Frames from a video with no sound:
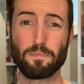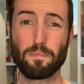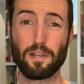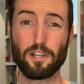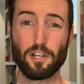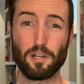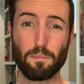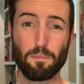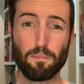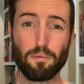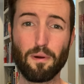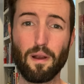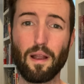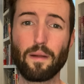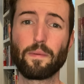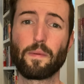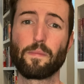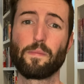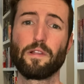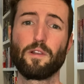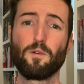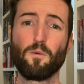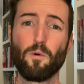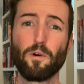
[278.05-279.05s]
but you're
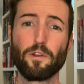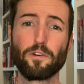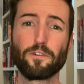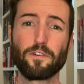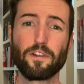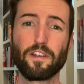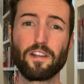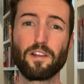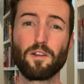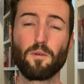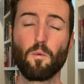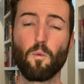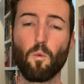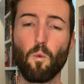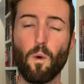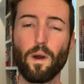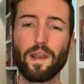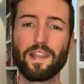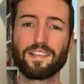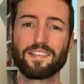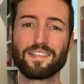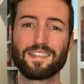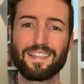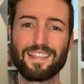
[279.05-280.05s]
probably wondering
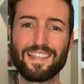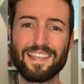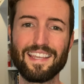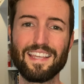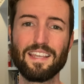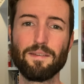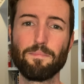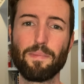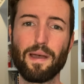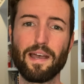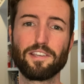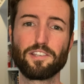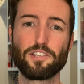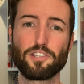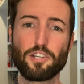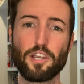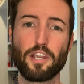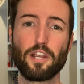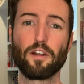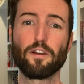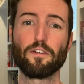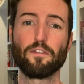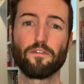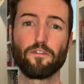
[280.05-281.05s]
what is the best
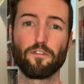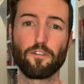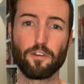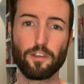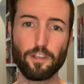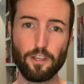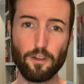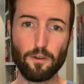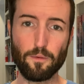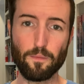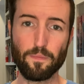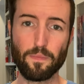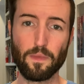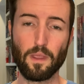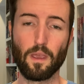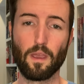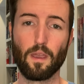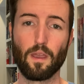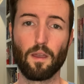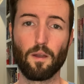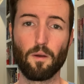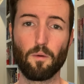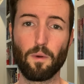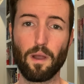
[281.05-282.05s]
chair for you?
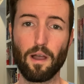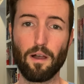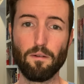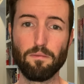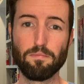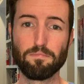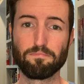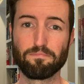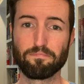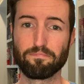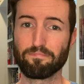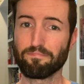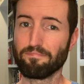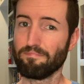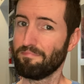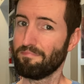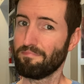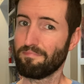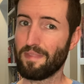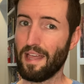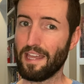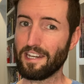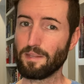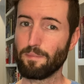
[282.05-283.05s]
Well,
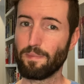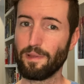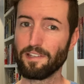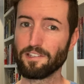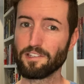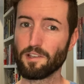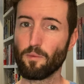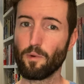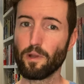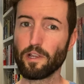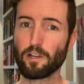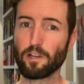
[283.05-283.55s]
that depends on what